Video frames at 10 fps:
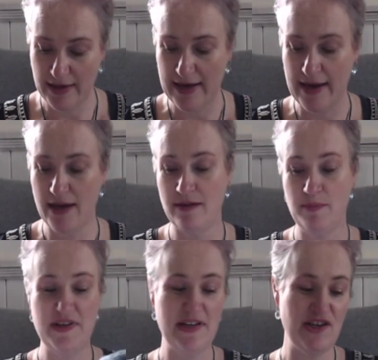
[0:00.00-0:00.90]
and
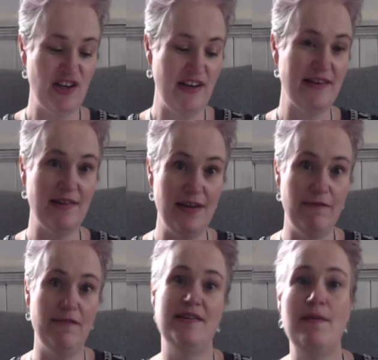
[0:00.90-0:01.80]
potentially as a gift
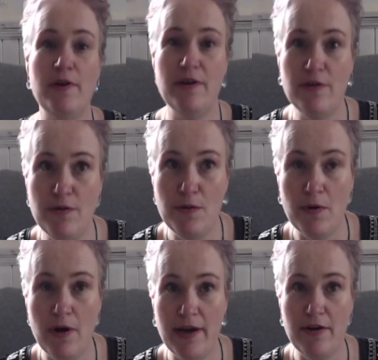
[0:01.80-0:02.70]
for someone who
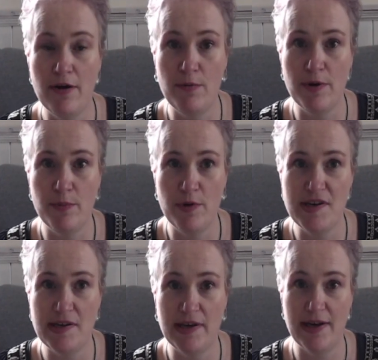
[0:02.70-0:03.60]
I know would
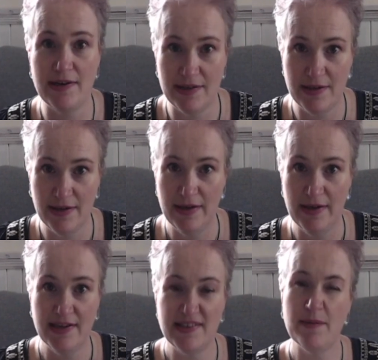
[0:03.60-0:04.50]
appreciate
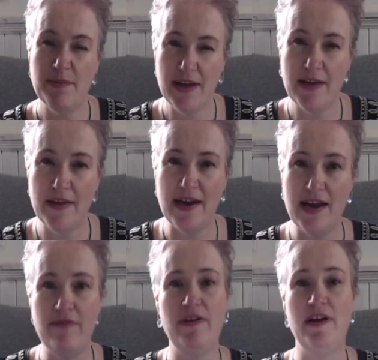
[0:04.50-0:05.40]
something in that
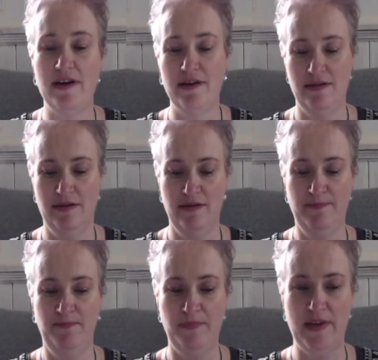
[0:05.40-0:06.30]
heavier
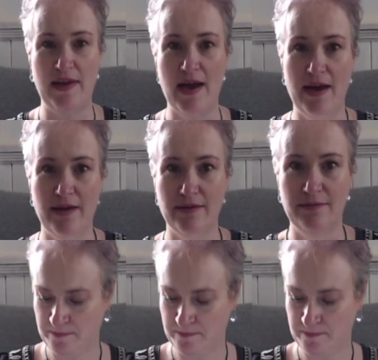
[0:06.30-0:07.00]
yarn.